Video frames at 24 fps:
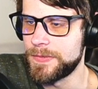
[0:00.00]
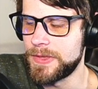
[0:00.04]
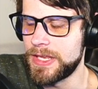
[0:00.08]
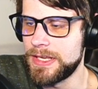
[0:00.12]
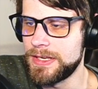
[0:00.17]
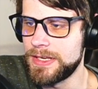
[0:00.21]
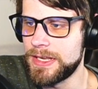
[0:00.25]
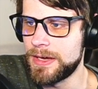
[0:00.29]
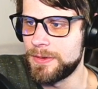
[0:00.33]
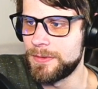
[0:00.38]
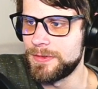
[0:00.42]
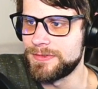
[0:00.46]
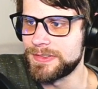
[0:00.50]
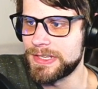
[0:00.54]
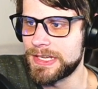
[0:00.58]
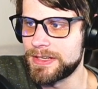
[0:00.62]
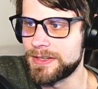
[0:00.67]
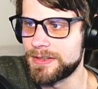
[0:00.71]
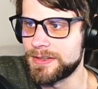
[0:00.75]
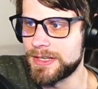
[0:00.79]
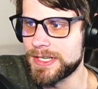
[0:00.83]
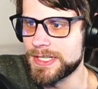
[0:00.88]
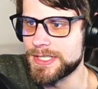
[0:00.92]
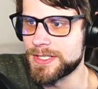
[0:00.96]
And now we've got
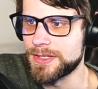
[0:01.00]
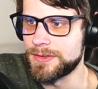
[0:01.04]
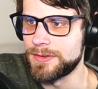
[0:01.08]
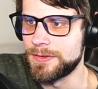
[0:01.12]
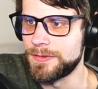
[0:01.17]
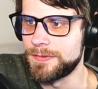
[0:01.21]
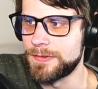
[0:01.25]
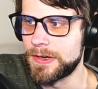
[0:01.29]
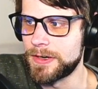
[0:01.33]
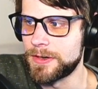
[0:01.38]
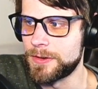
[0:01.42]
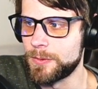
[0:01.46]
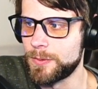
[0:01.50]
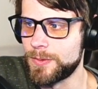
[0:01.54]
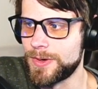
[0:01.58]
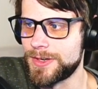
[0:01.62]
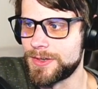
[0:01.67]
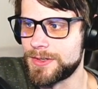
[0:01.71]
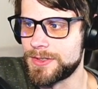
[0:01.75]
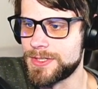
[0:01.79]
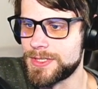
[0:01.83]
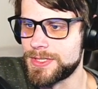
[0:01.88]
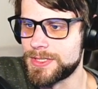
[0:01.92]
a nice little fire water